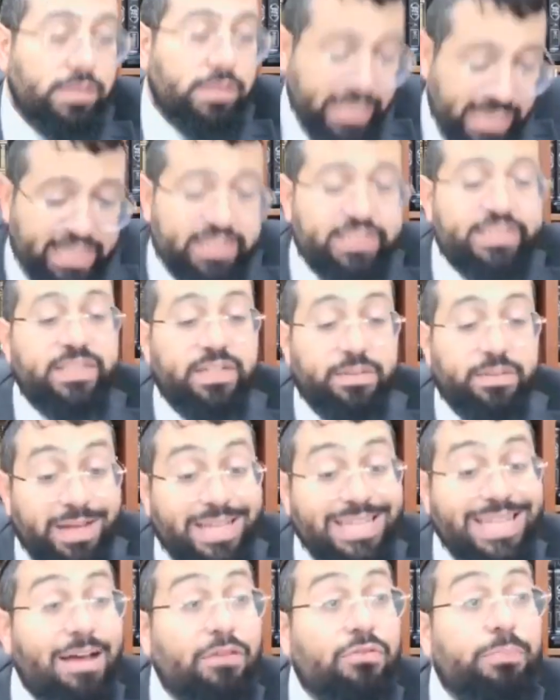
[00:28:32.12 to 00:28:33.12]
yes,
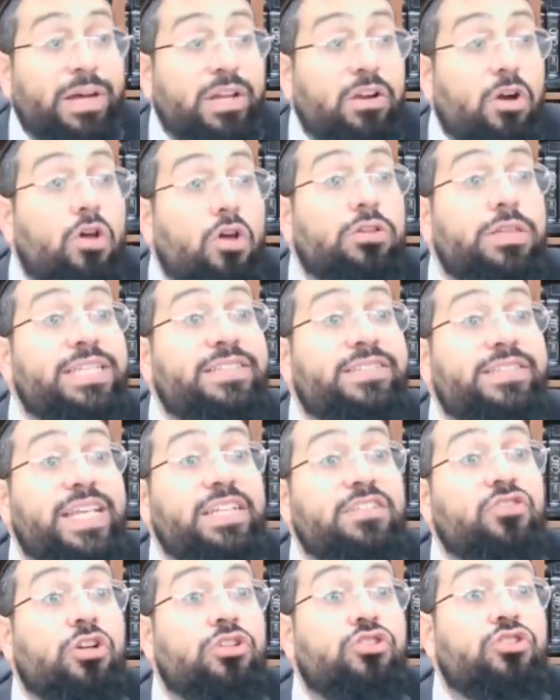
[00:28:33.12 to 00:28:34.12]
but all these
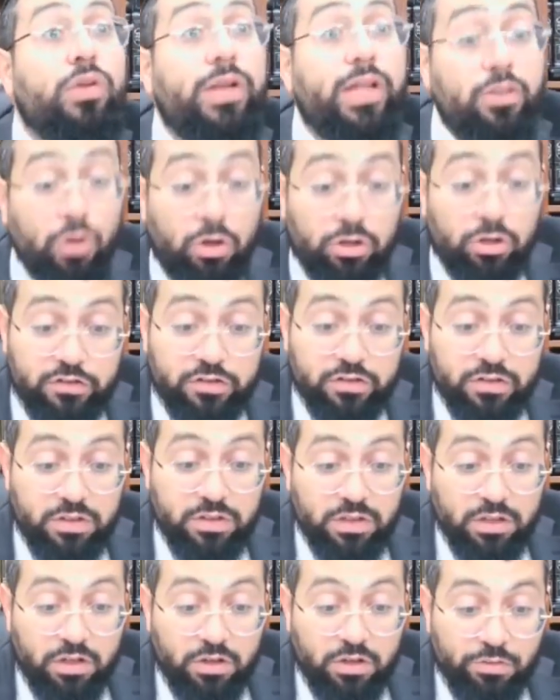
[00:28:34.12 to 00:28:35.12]
things are toladot
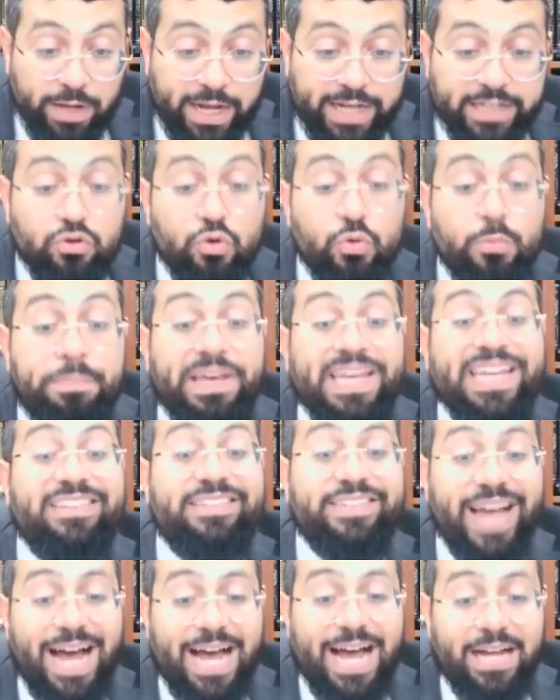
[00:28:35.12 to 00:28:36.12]
right?
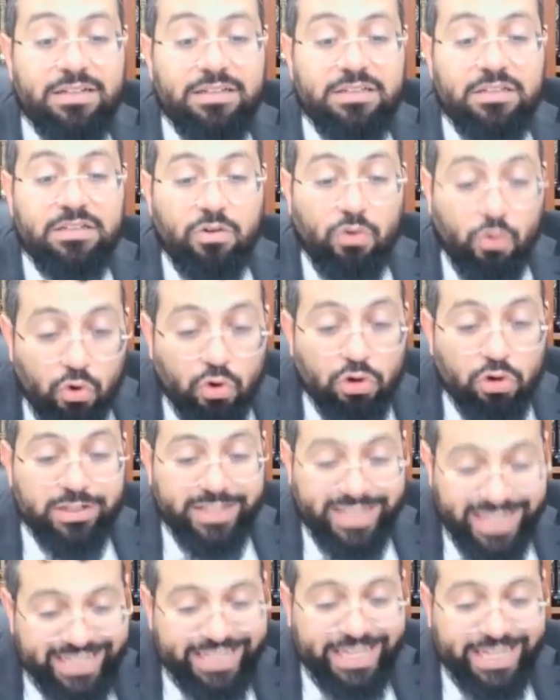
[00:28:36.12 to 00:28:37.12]
Ubiita or
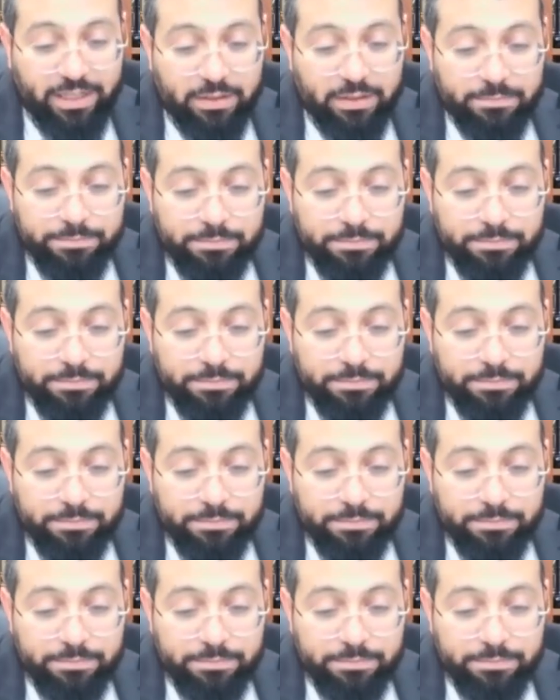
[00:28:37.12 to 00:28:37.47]
kicking.